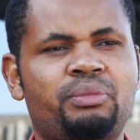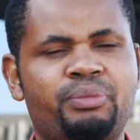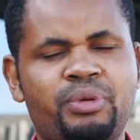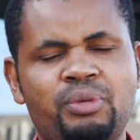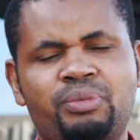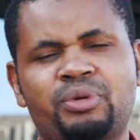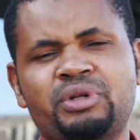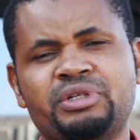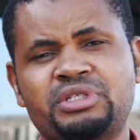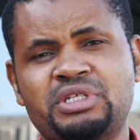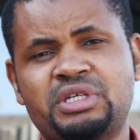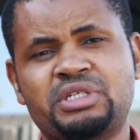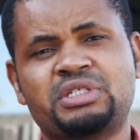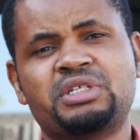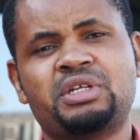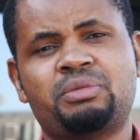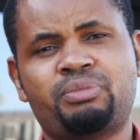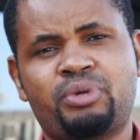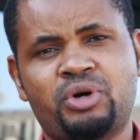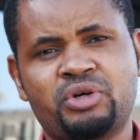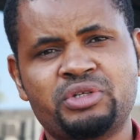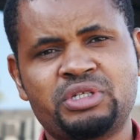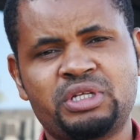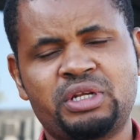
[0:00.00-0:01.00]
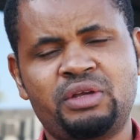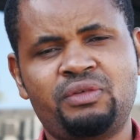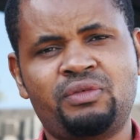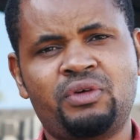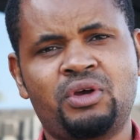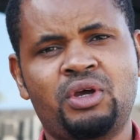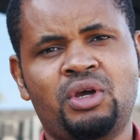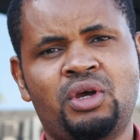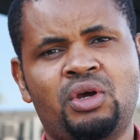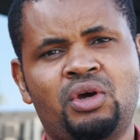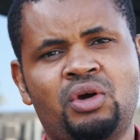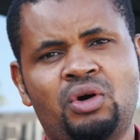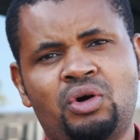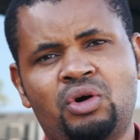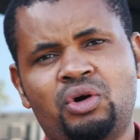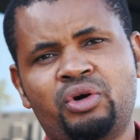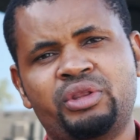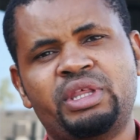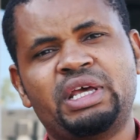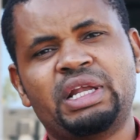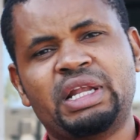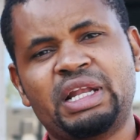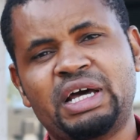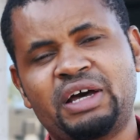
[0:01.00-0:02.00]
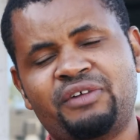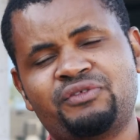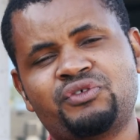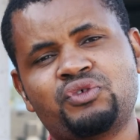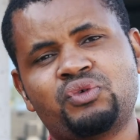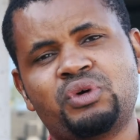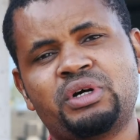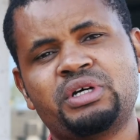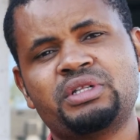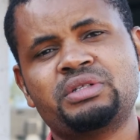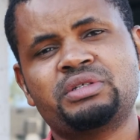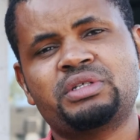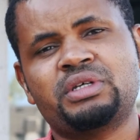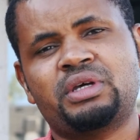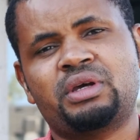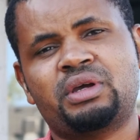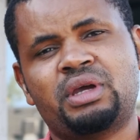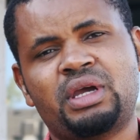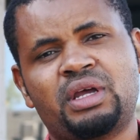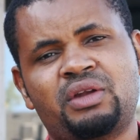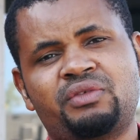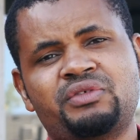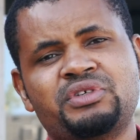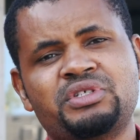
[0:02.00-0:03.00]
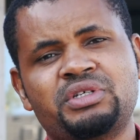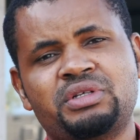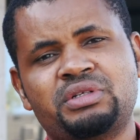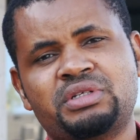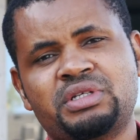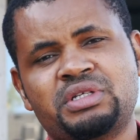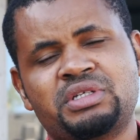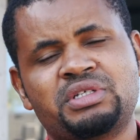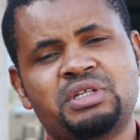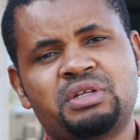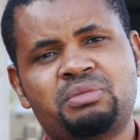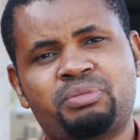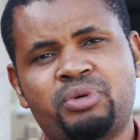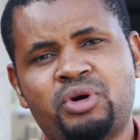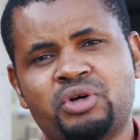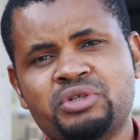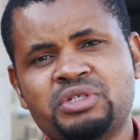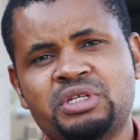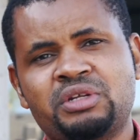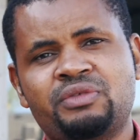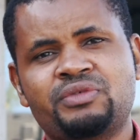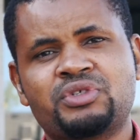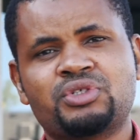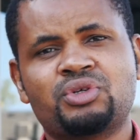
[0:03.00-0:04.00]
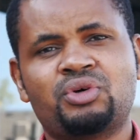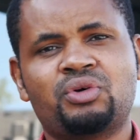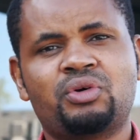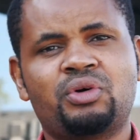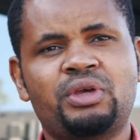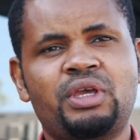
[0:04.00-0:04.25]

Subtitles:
people tested positive or their loved ones tested positive. So